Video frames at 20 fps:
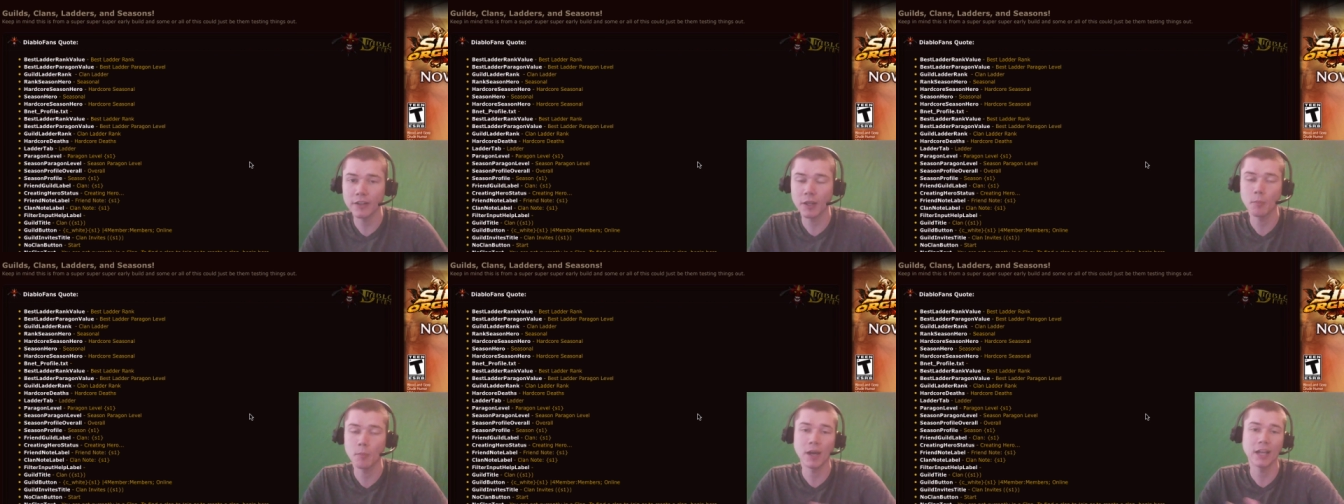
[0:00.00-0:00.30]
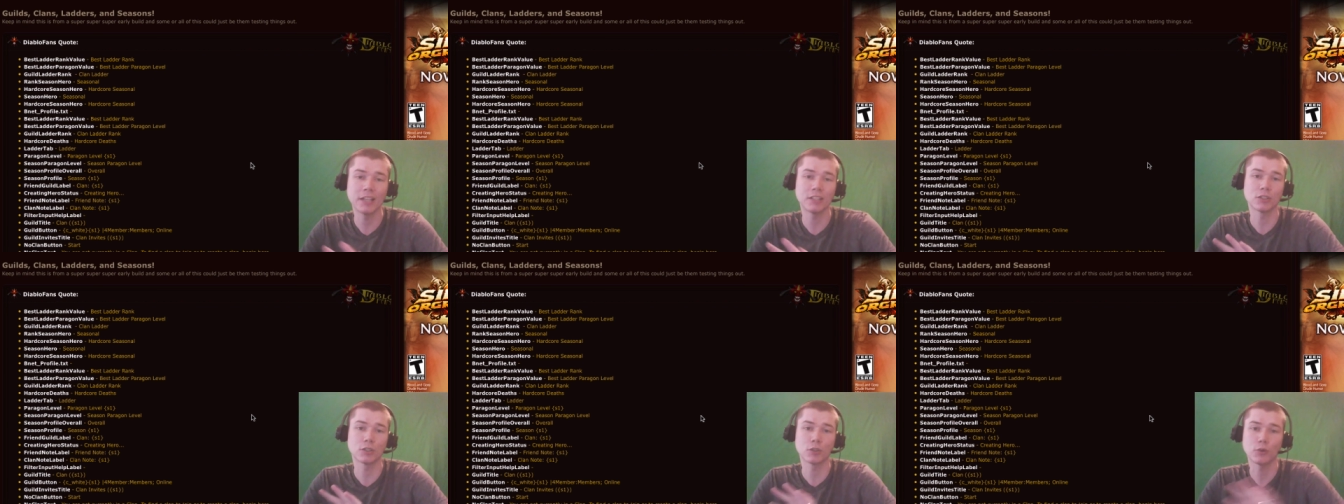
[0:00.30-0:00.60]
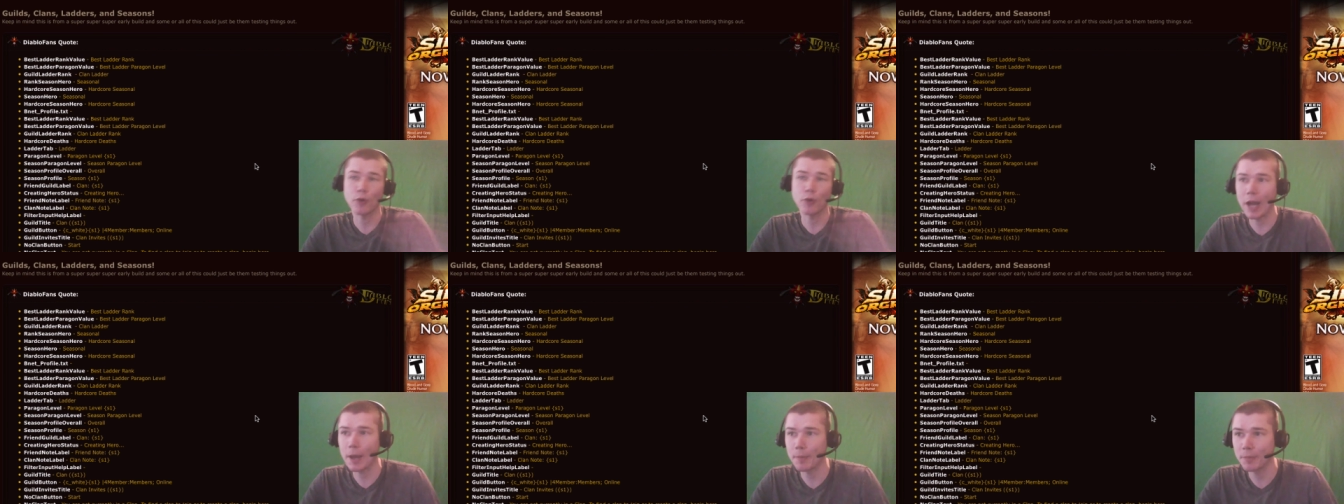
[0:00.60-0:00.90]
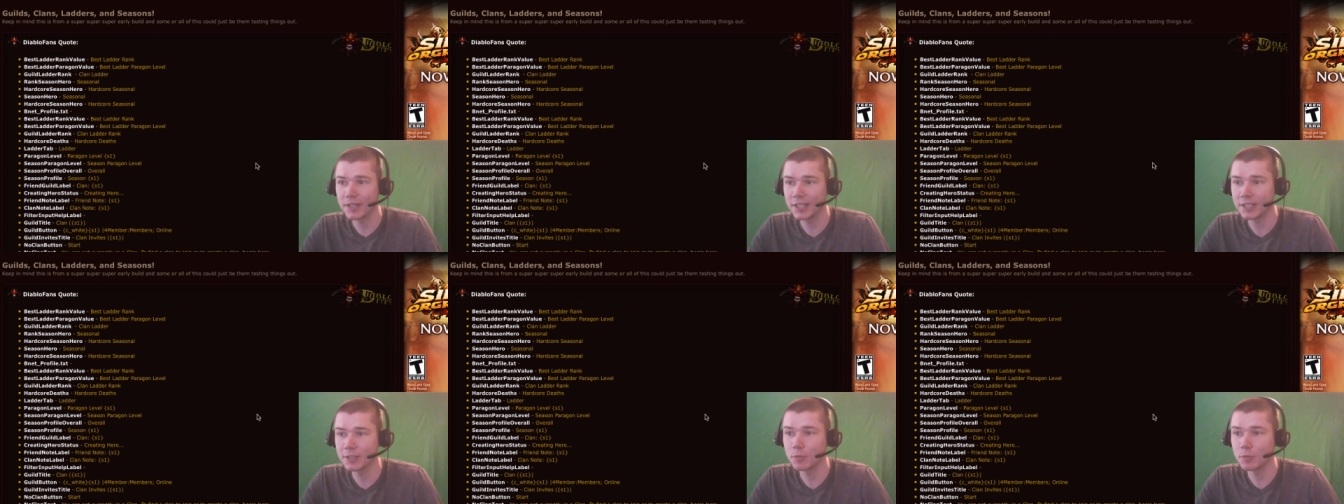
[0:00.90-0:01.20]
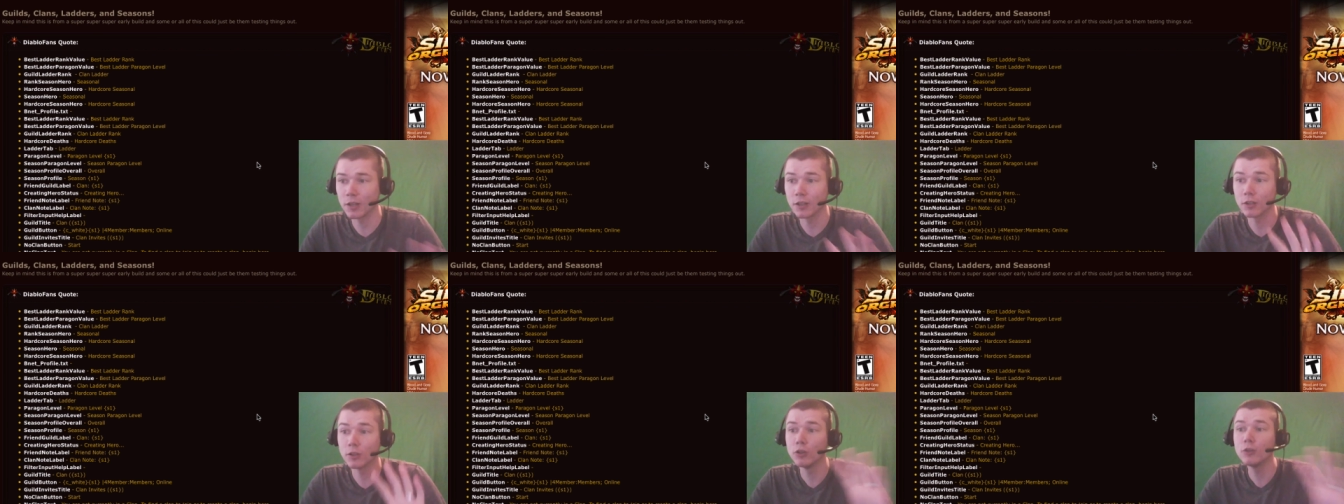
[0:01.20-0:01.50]
They might scrap this,
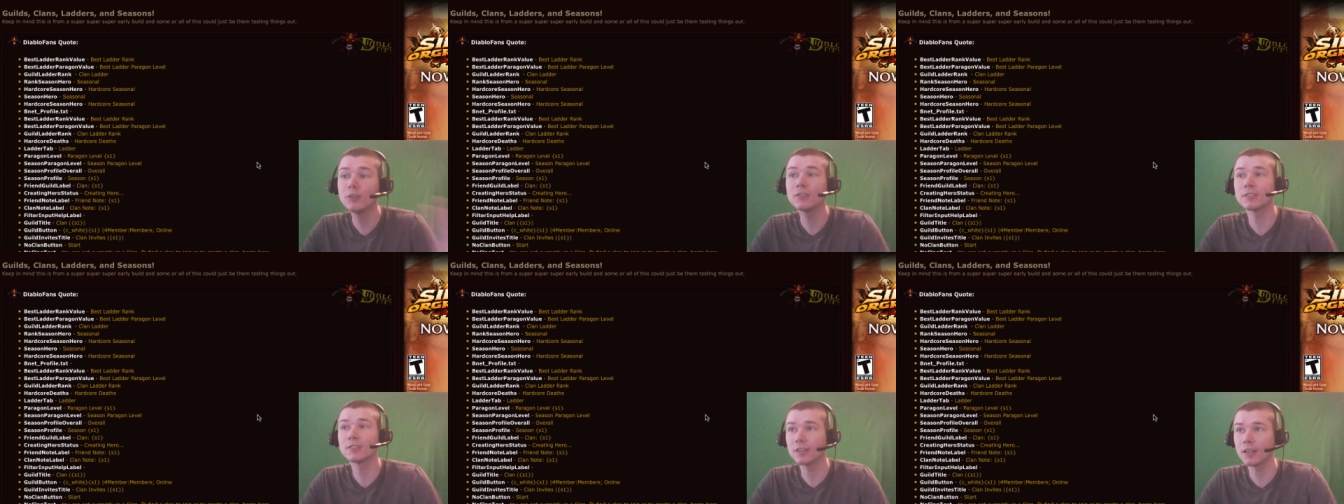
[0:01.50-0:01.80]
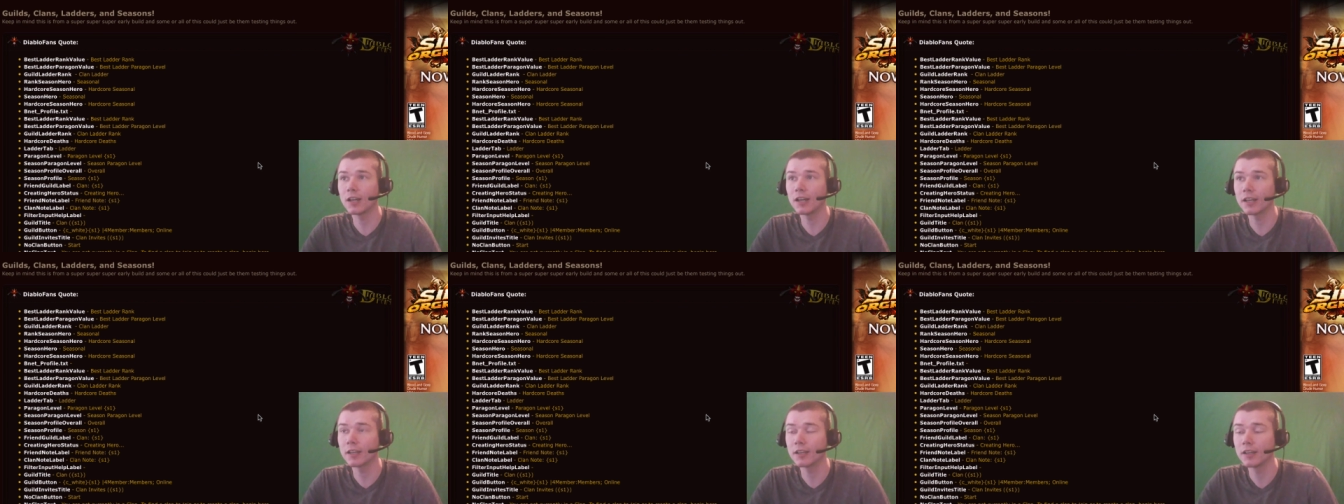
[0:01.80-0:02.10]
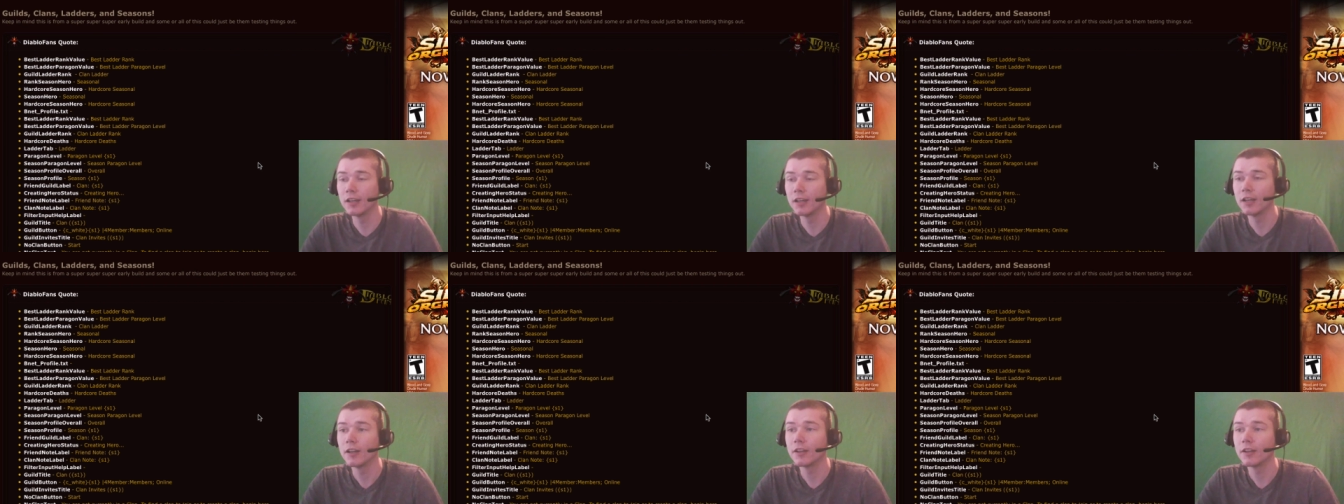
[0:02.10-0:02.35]
but it looks like